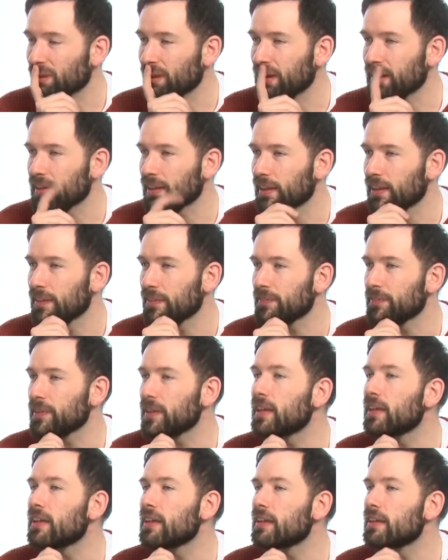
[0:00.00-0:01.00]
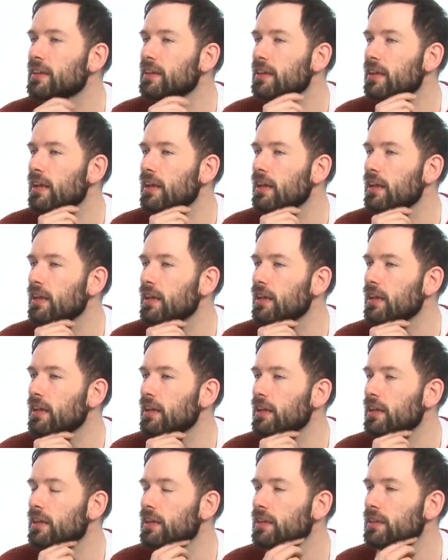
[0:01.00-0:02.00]

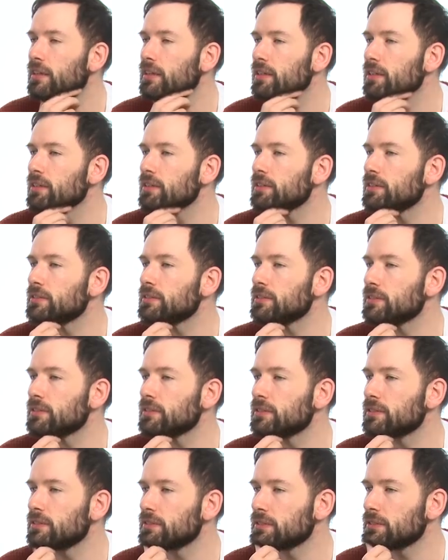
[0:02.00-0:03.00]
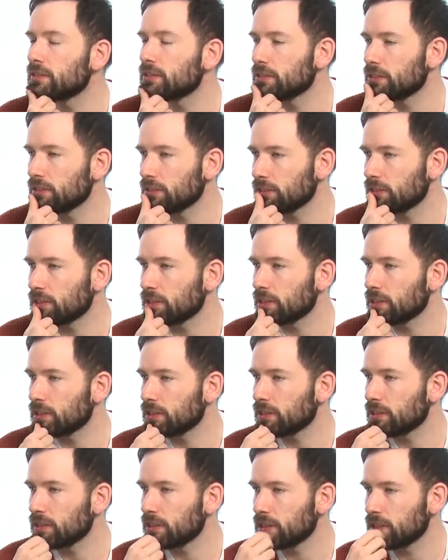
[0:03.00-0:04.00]

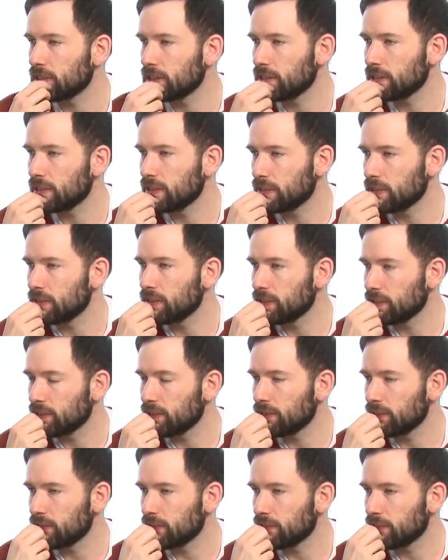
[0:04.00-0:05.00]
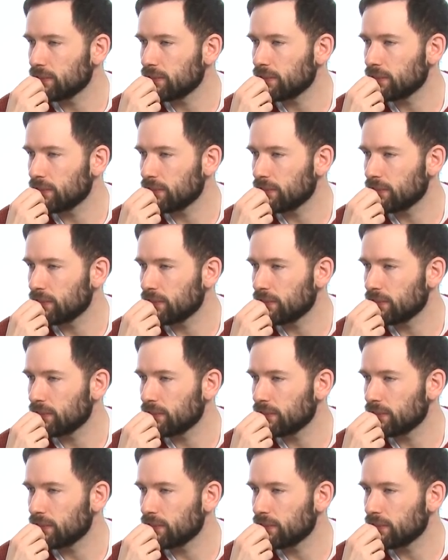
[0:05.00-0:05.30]
(not speaking)